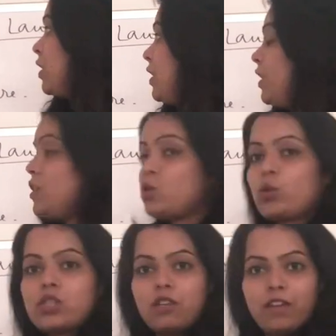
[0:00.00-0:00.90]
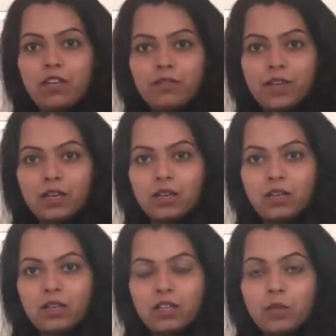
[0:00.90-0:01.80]
it is social welfare.
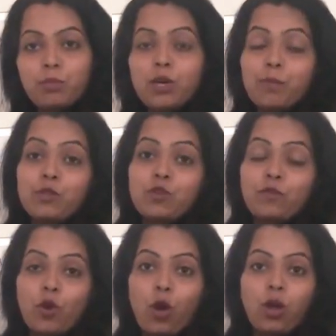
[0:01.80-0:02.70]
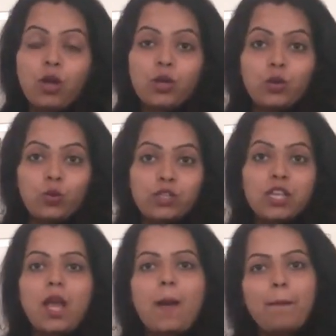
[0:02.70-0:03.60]
The purpose of law goes
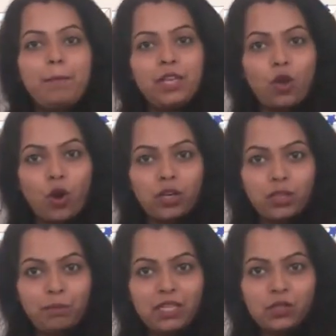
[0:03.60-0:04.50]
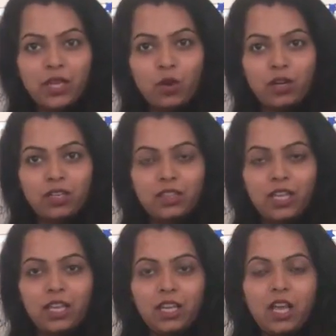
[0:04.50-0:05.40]
beyond the peace and order
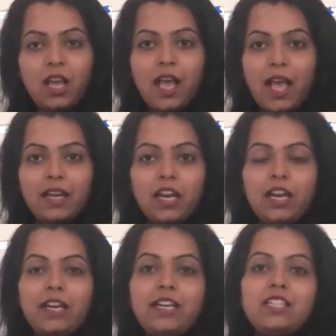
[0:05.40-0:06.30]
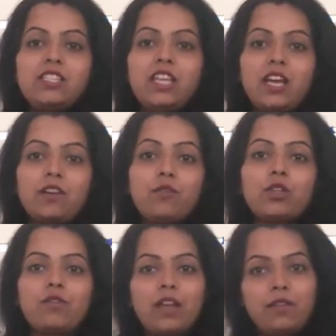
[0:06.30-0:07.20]
thing and it is there for
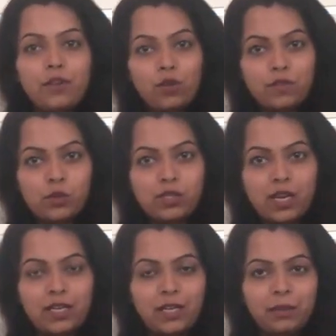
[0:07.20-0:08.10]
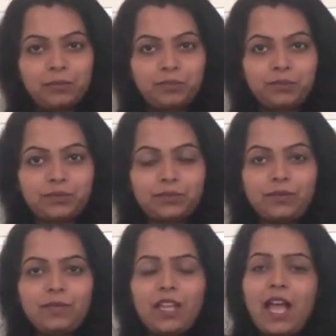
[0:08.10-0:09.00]
the welfare of society.
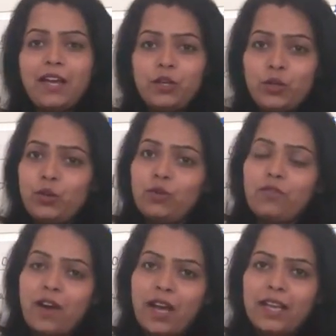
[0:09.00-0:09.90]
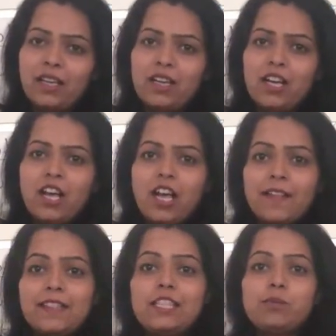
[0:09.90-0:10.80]
And do you know why
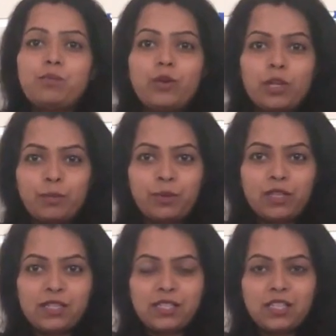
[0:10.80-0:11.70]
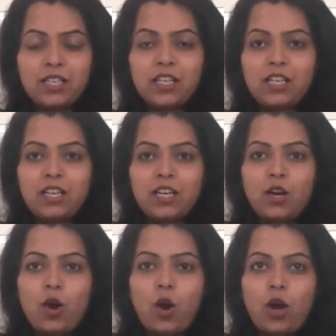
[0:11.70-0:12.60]
this purpose
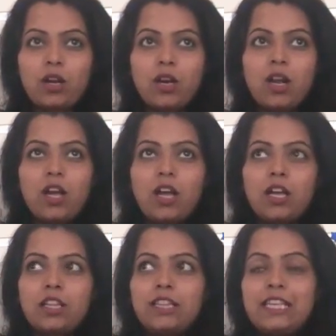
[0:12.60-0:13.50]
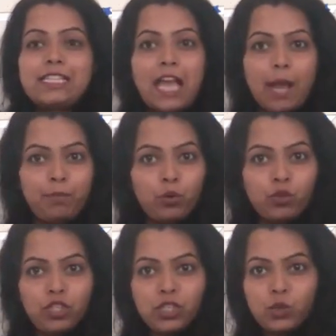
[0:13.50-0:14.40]
or these
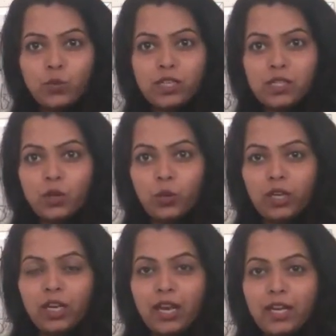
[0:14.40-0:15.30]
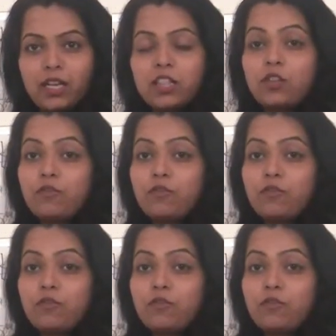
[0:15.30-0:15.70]
approaches towards looking at the